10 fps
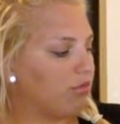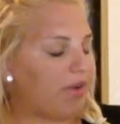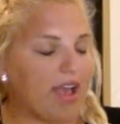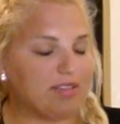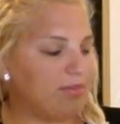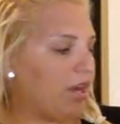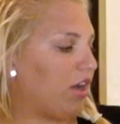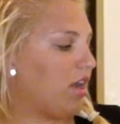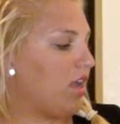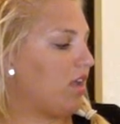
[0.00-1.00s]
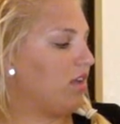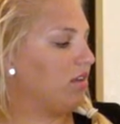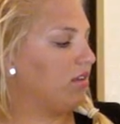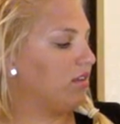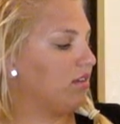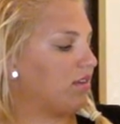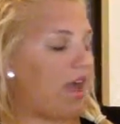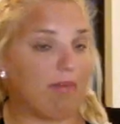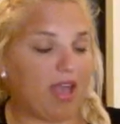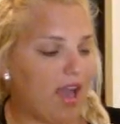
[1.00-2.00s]
Raspberry
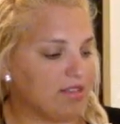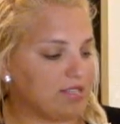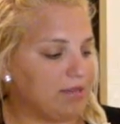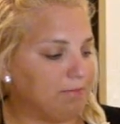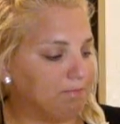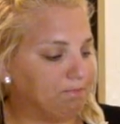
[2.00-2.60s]
Kamikaze,